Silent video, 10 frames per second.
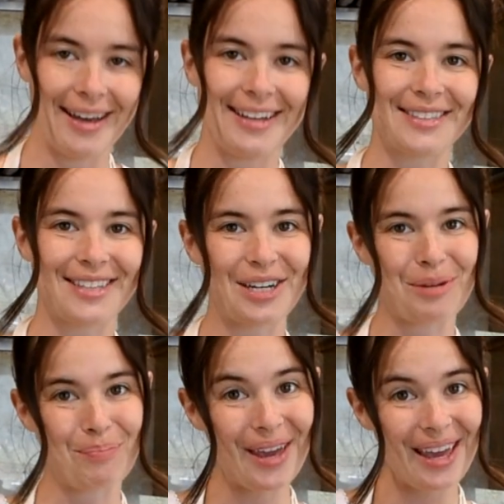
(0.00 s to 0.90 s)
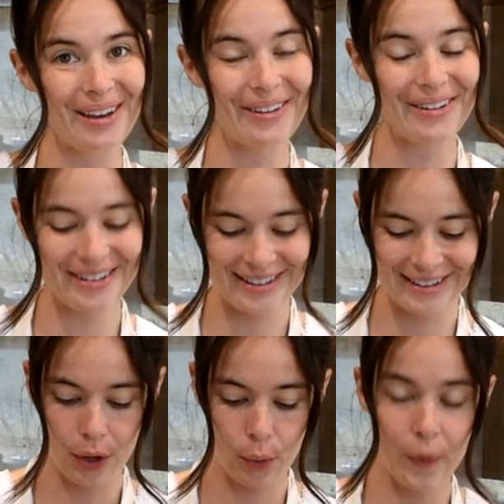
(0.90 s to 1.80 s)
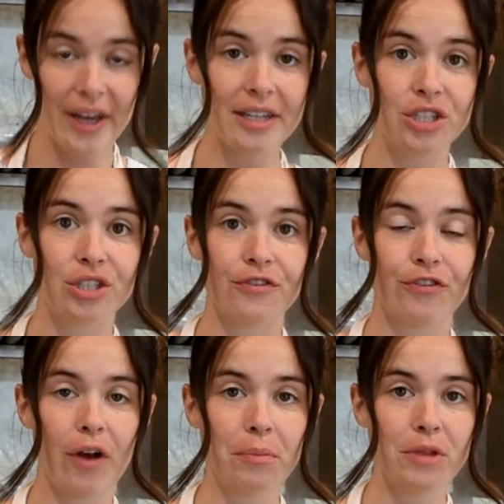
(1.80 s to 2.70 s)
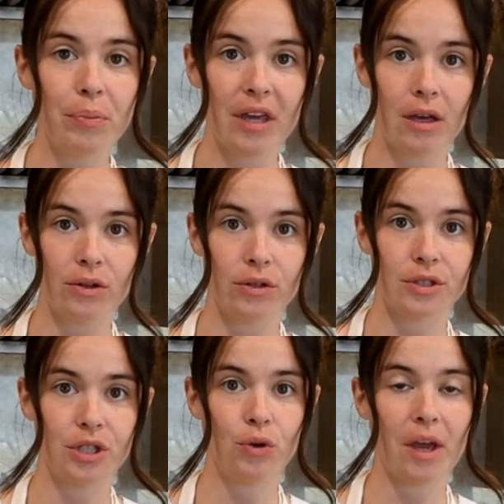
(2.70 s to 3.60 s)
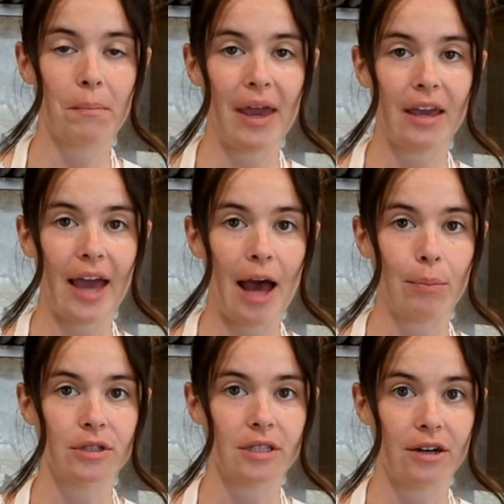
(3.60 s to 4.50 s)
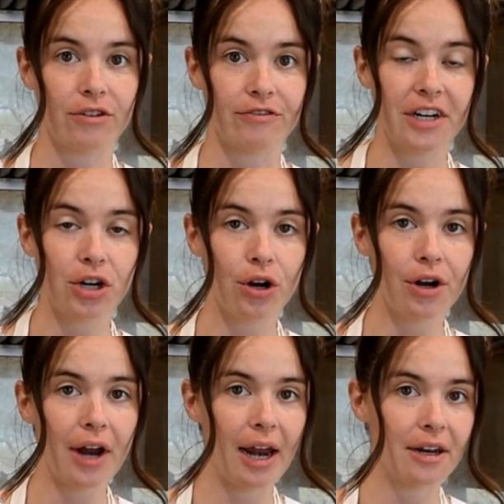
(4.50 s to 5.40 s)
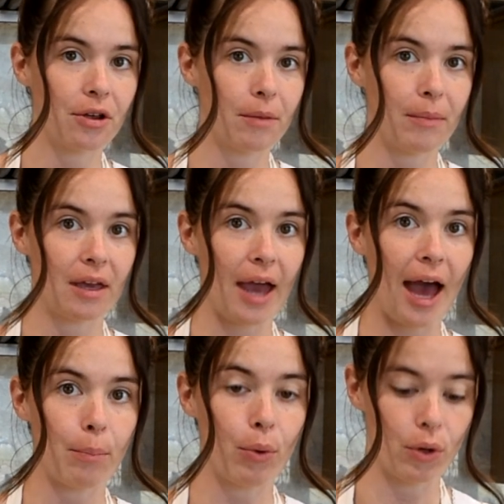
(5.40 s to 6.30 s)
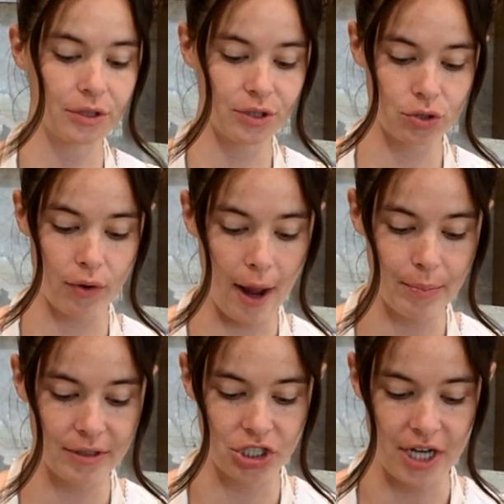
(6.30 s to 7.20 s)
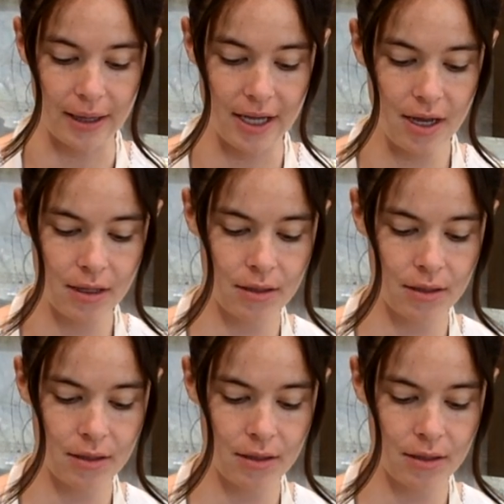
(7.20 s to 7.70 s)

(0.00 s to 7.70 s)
it's gonna peel, which from the peels you can make apple cider vinegar and you can make apple scrap jelly.